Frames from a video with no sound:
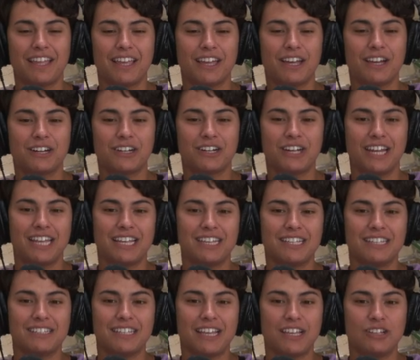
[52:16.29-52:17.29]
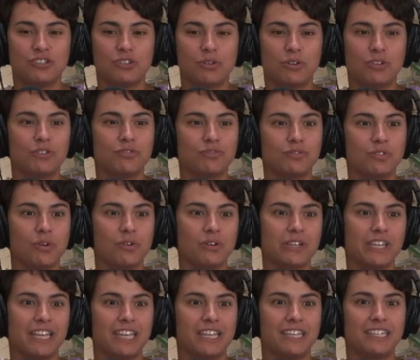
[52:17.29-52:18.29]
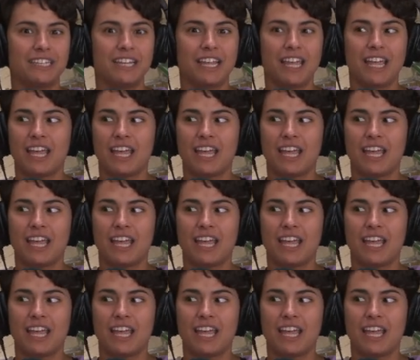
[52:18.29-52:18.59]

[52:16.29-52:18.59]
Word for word: There is a show at the Vulcan.